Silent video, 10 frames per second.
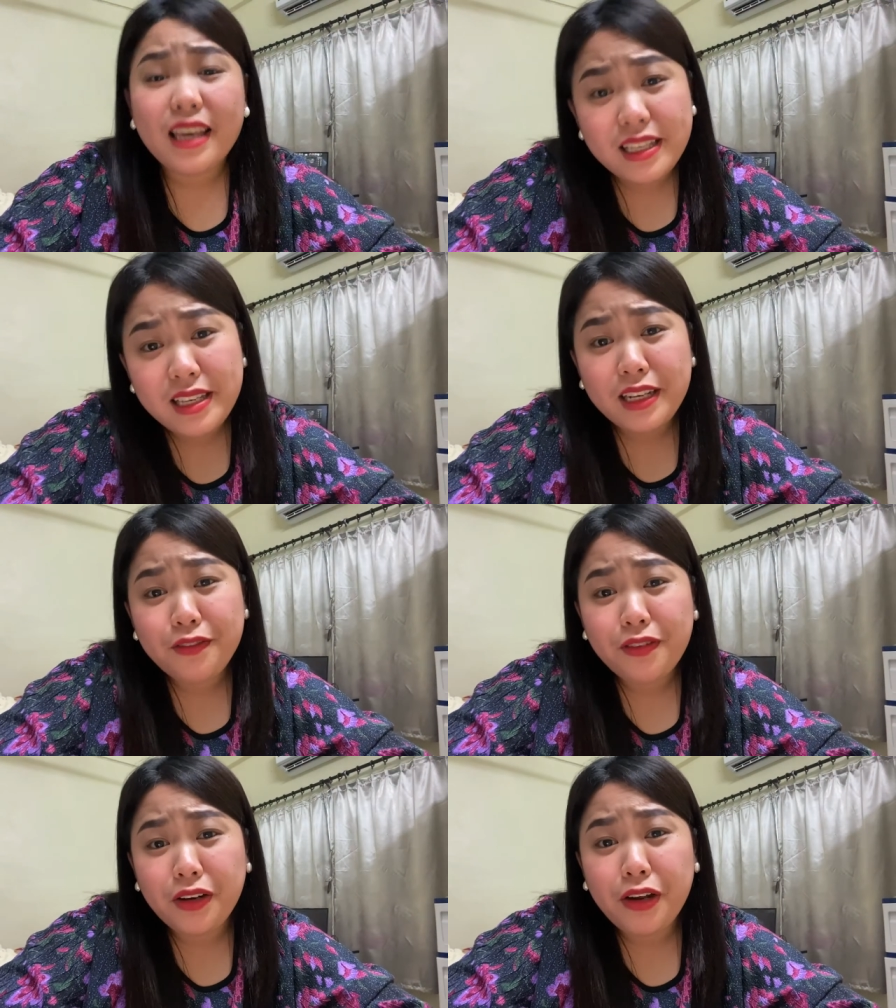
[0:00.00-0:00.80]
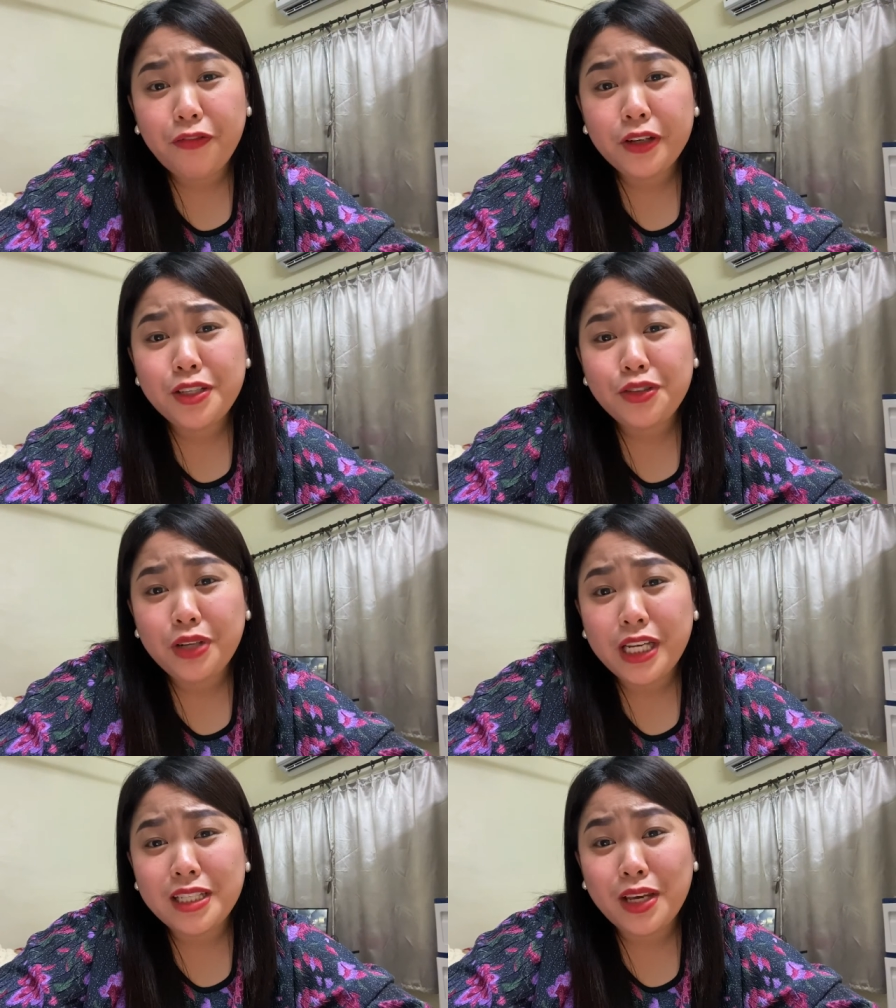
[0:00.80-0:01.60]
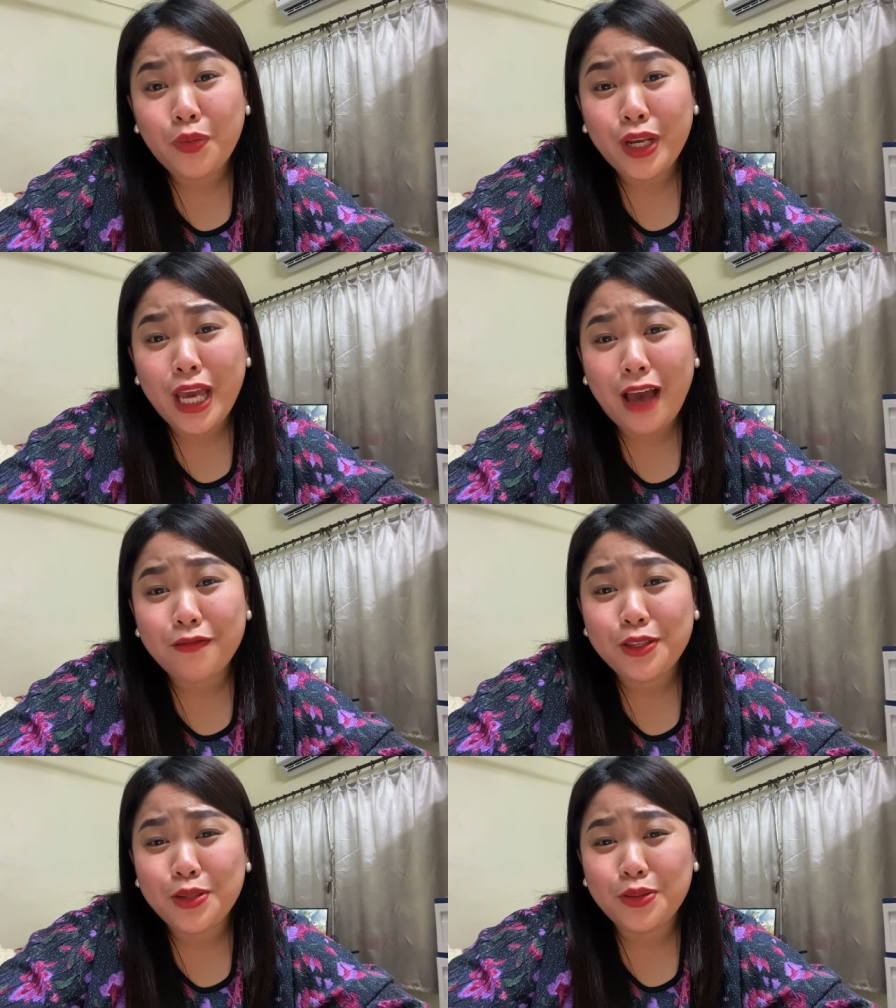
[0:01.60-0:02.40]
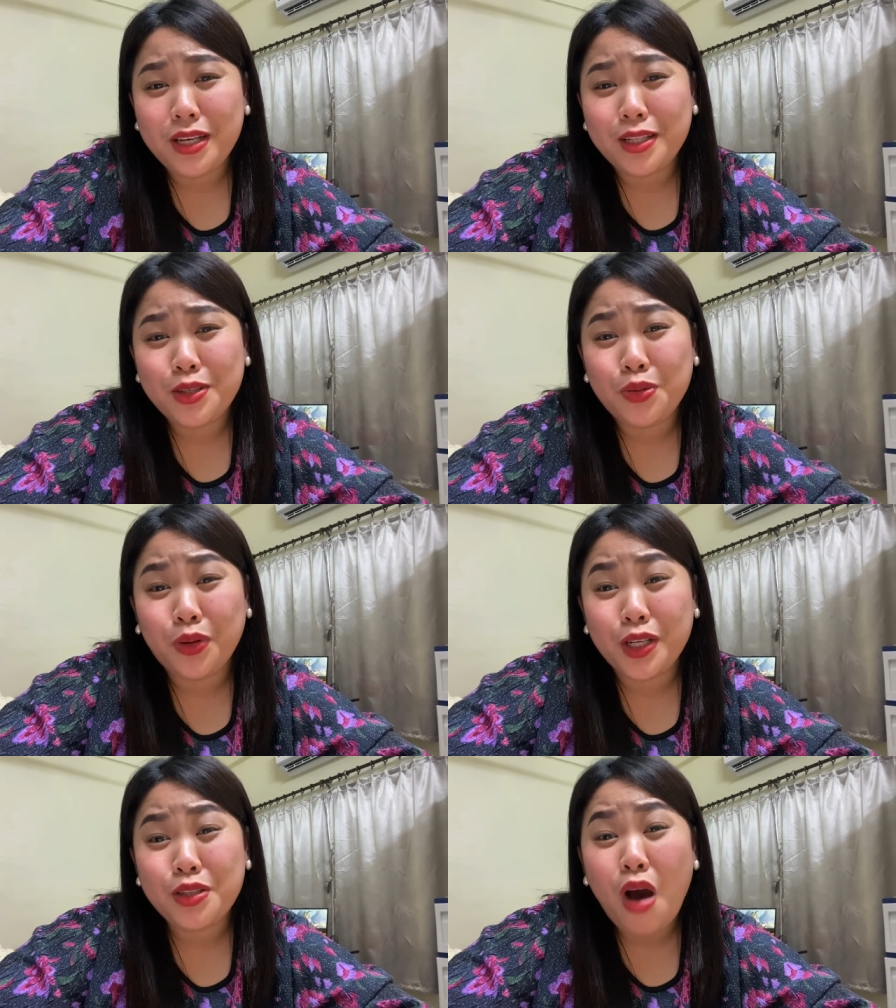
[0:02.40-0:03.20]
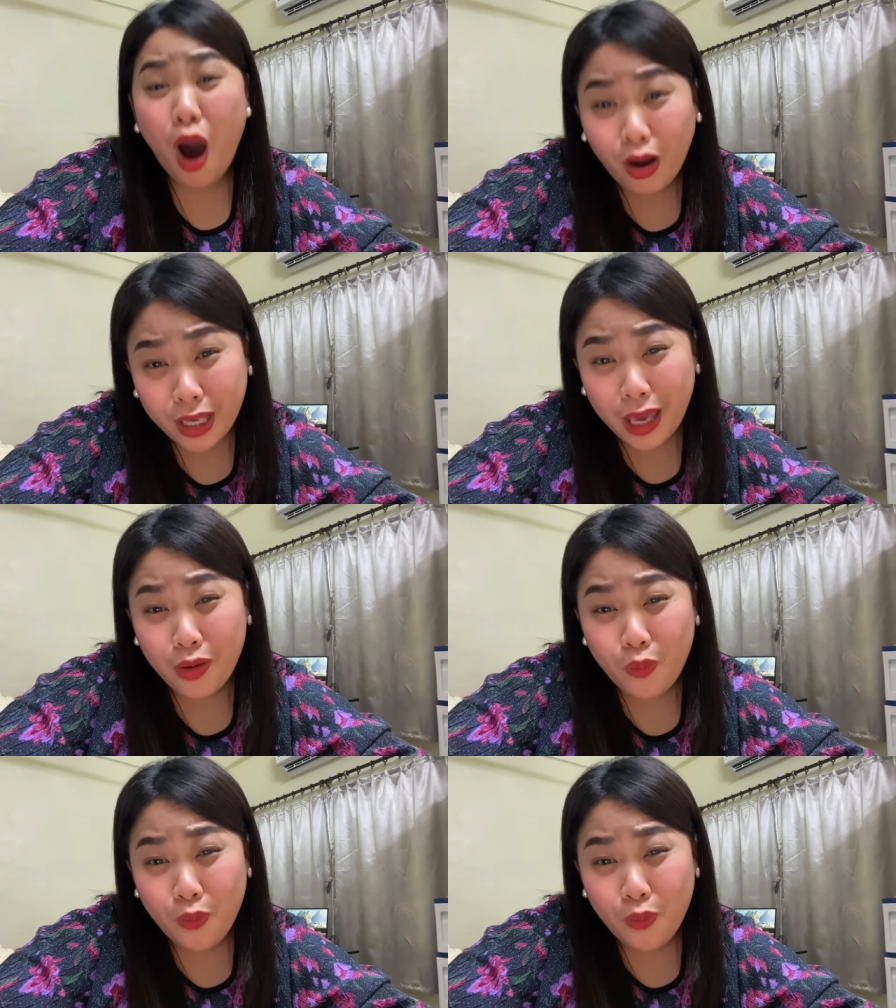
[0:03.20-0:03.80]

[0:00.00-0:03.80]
Isn't it very frustrating when you have students who are talking